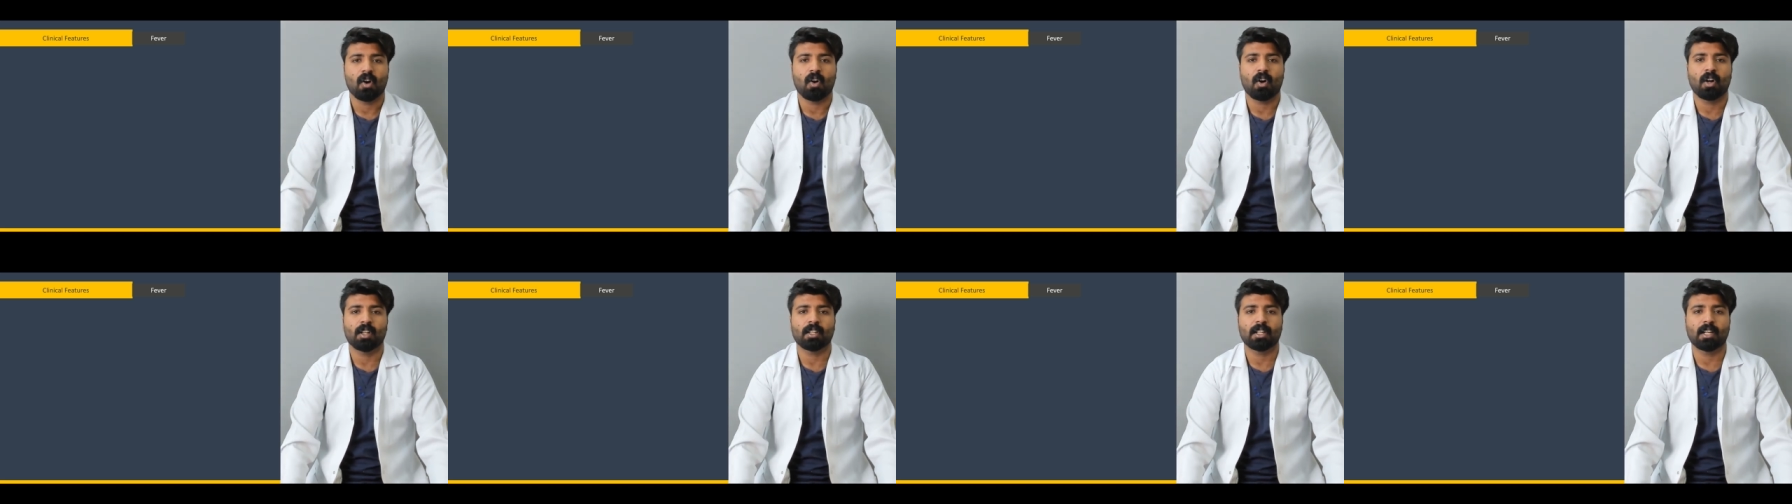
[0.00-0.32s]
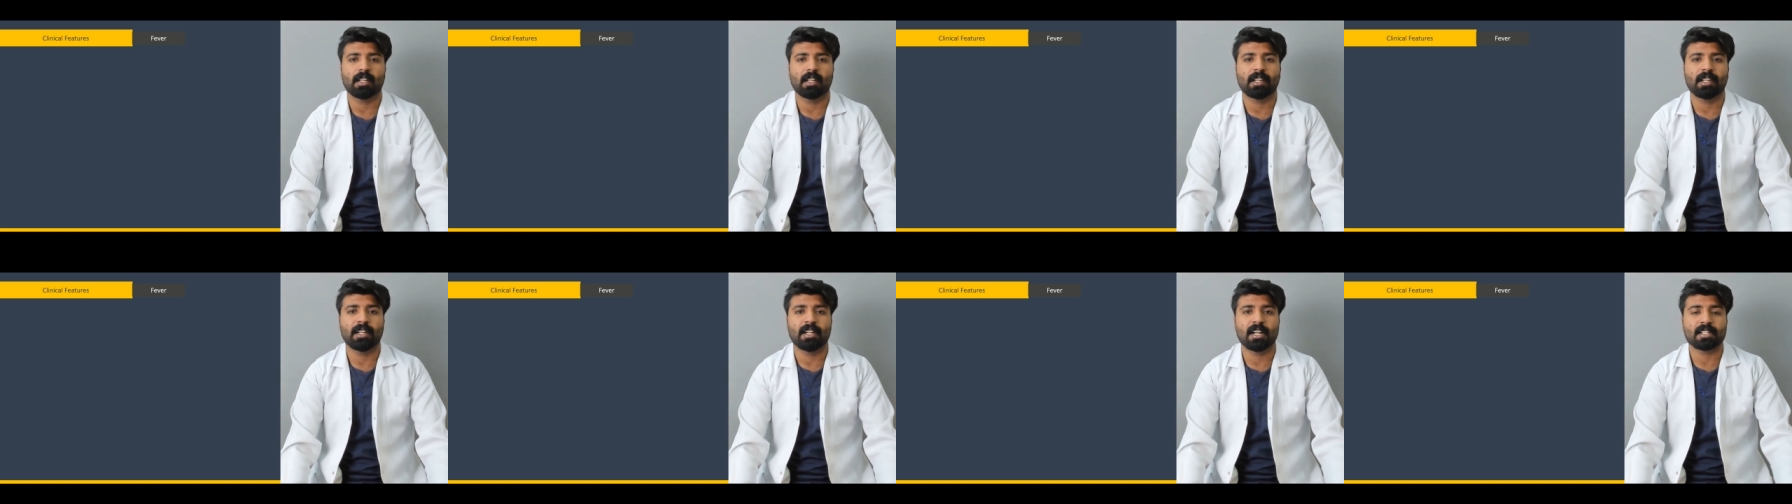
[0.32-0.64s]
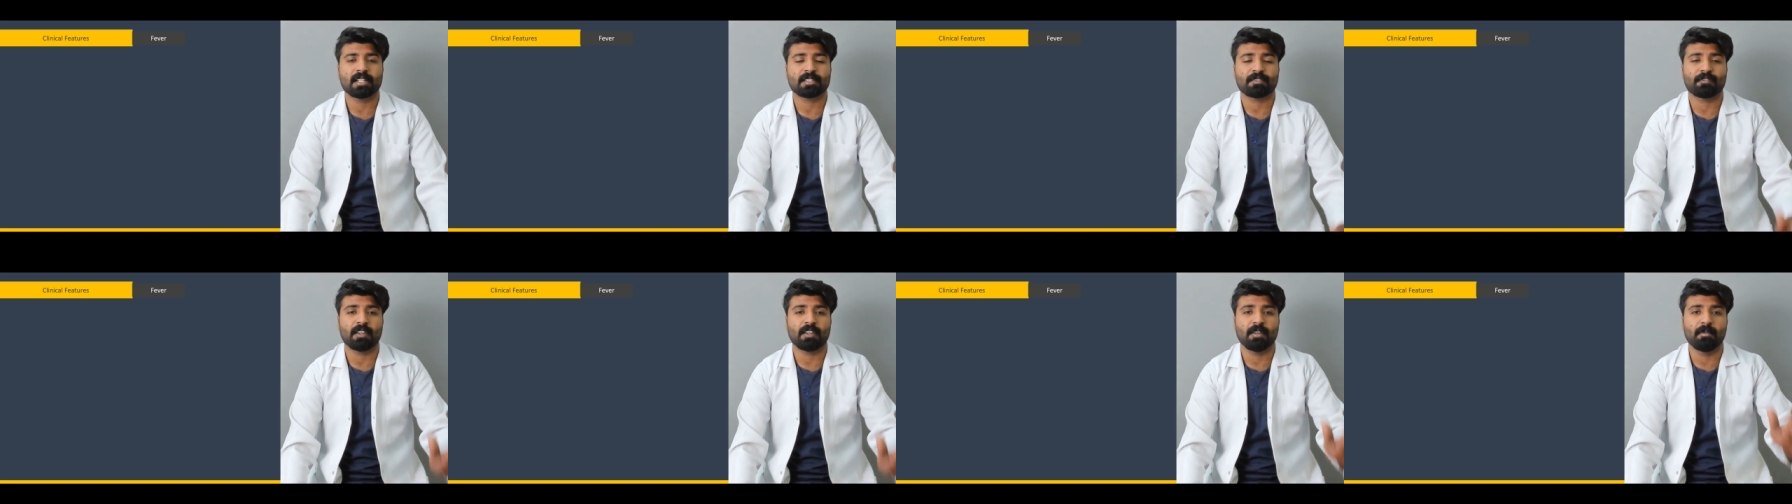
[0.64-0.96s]
on the other hand,
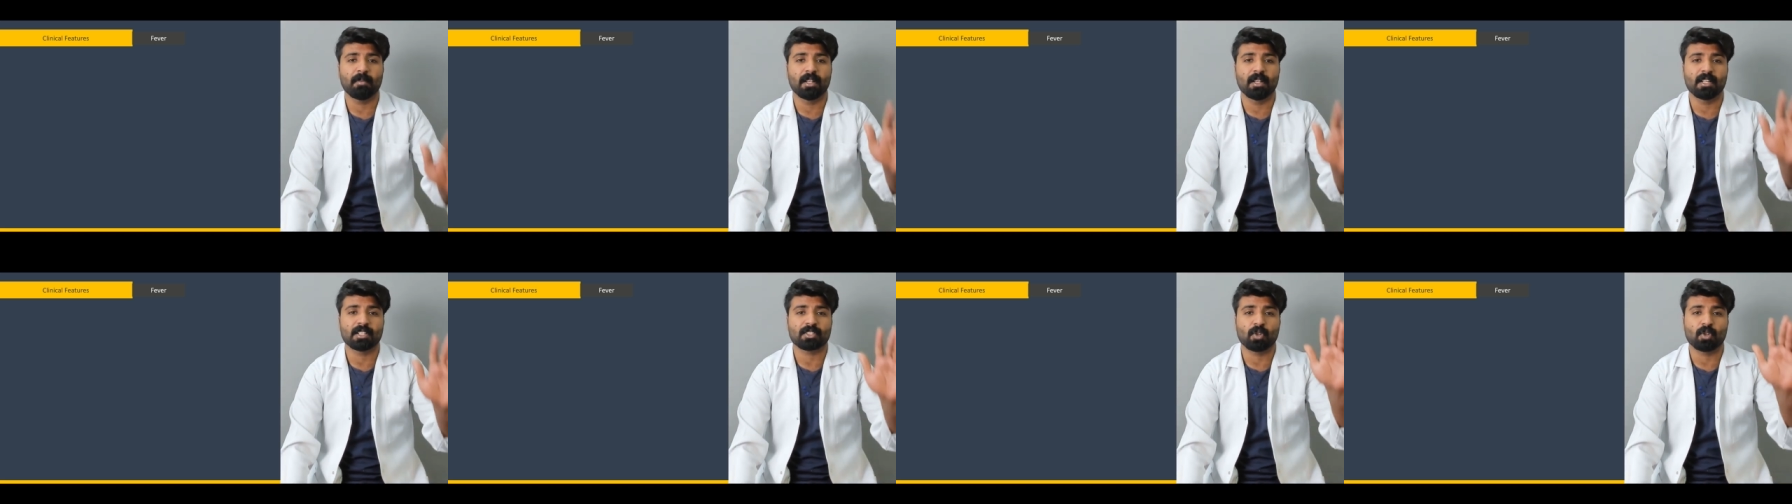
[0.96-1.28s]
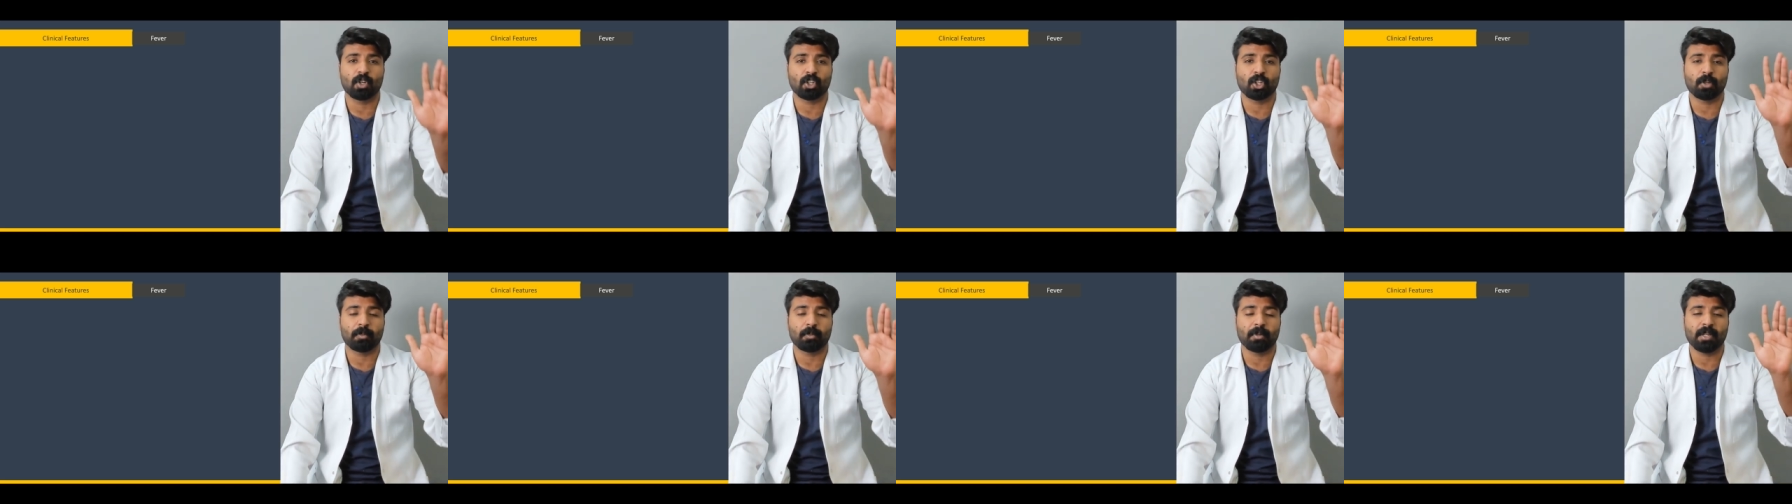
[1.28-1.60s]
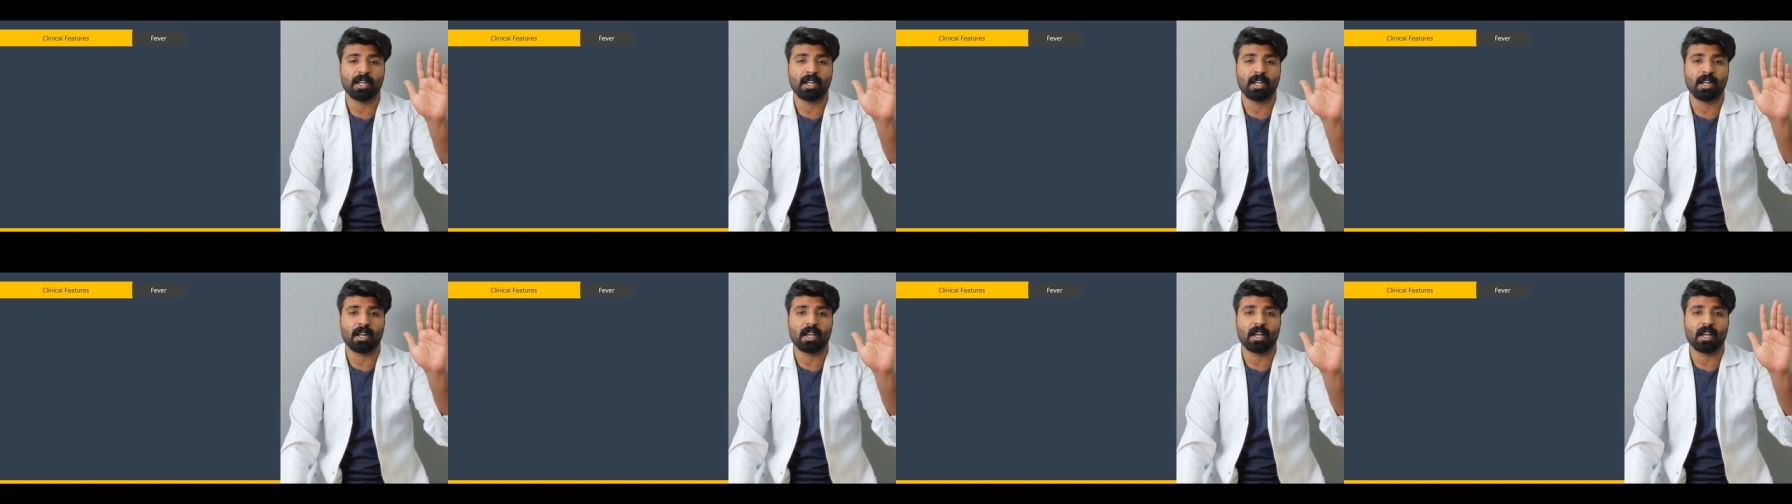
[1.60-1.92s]
it's female is going to
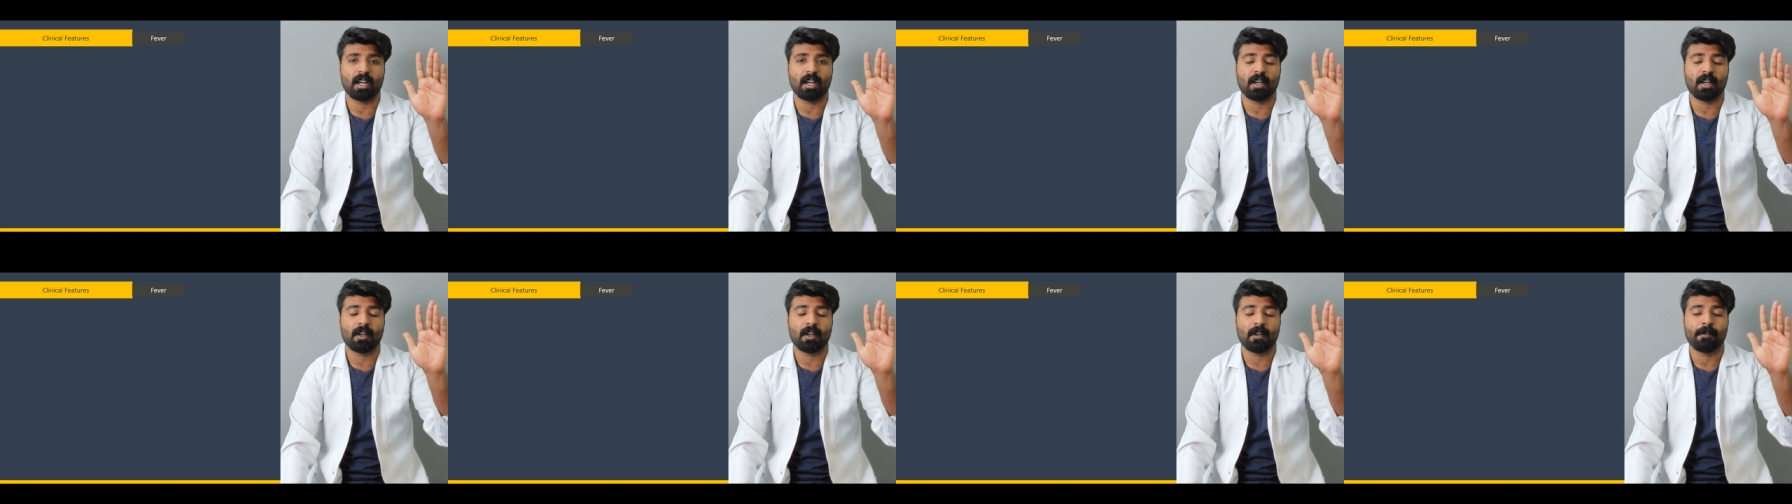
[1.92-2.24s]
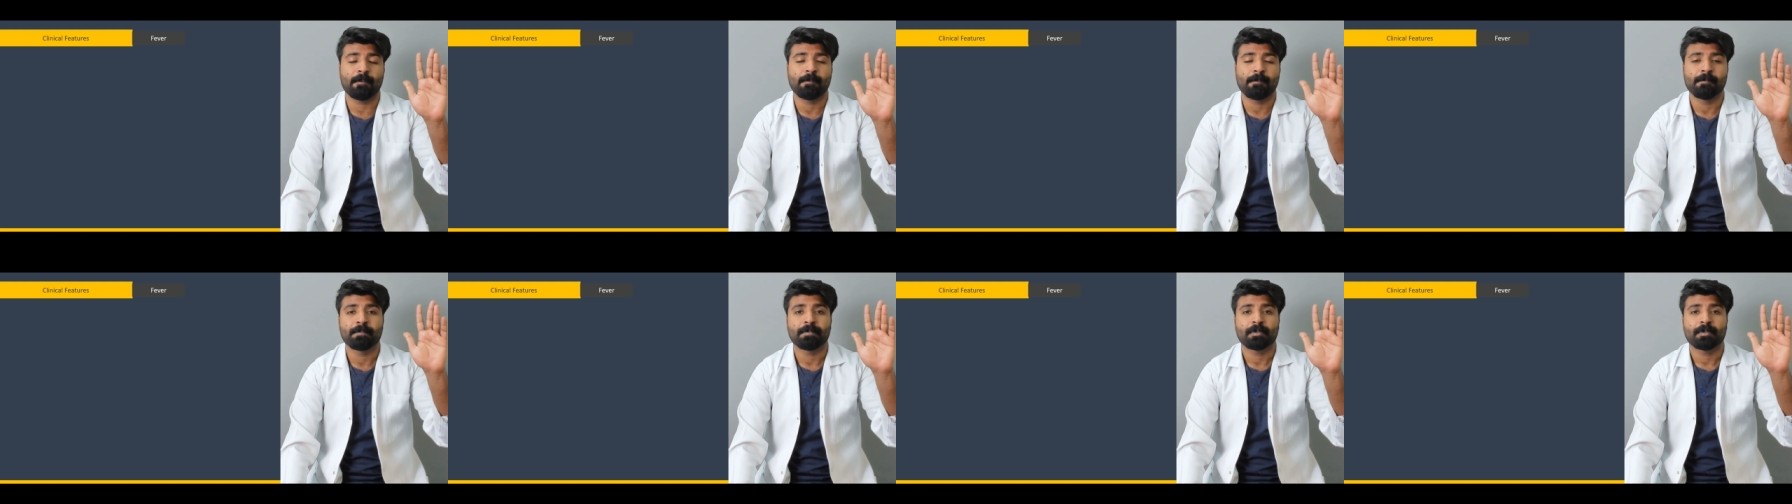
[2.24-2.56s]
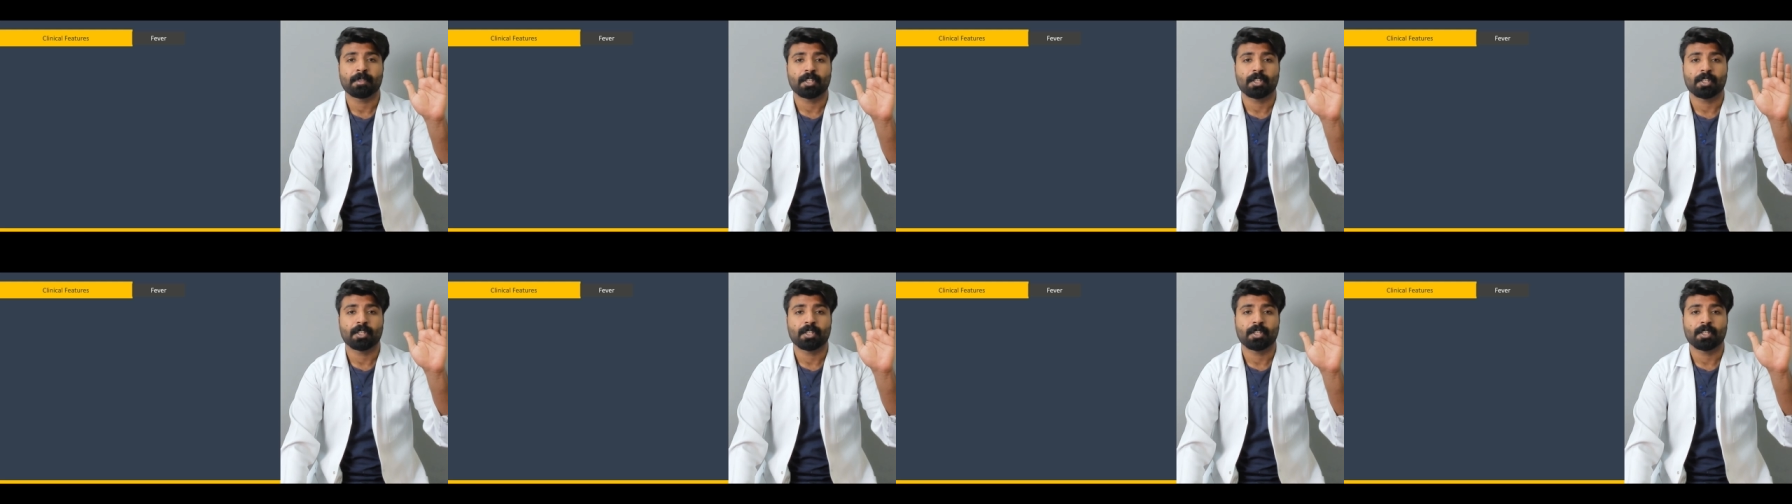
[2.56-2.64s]
be uh,